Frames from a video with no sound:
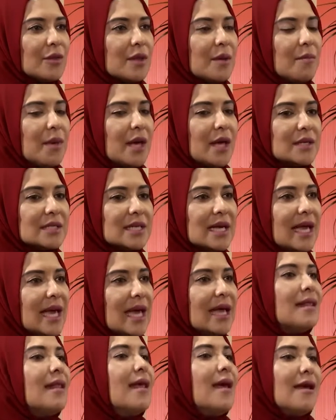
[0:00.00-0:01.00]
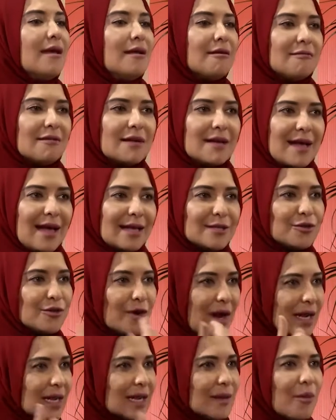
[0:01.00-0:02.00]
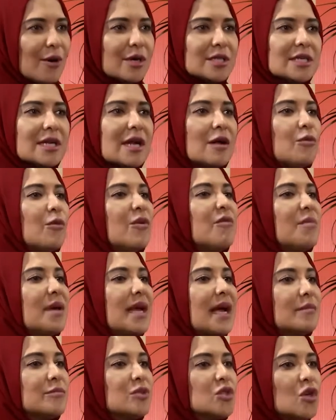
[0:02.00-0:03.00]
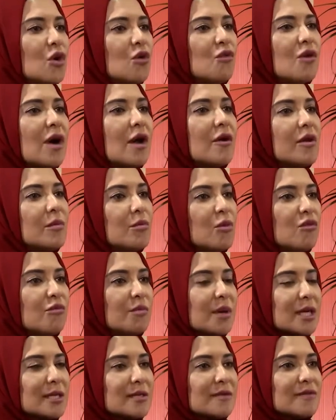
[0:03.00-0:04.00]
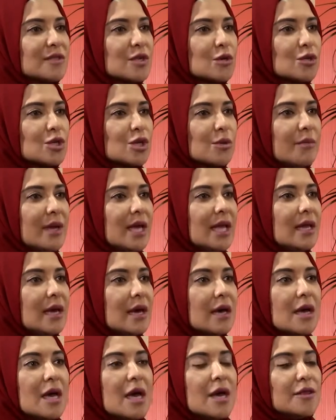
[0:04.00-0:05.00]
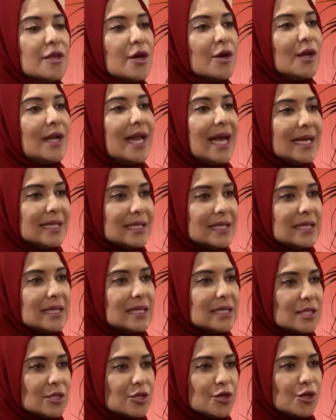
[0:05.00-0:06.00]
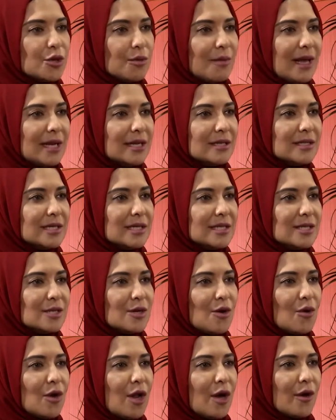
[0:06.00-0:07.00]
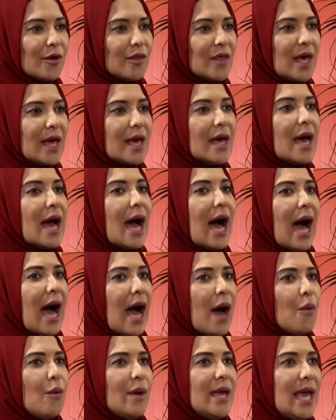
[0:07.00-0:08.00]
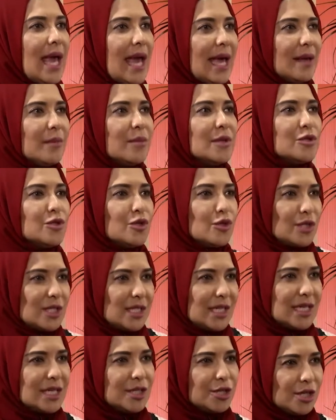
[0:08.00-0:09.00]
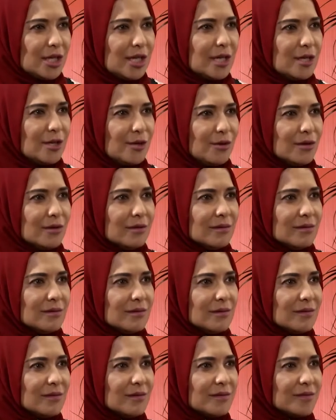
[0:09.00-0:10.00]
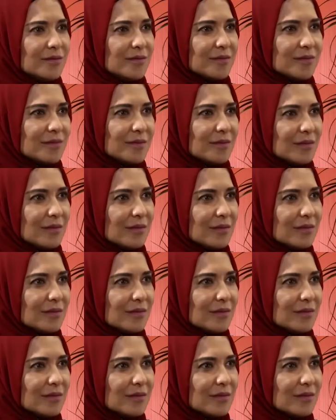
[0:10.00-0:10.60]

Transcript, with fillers: them because, again, as you rightly pointed out, we've become so far removed because of social media, mm. the connectedness to humanity is no longer there. Are we able to teach EQ? Yeah,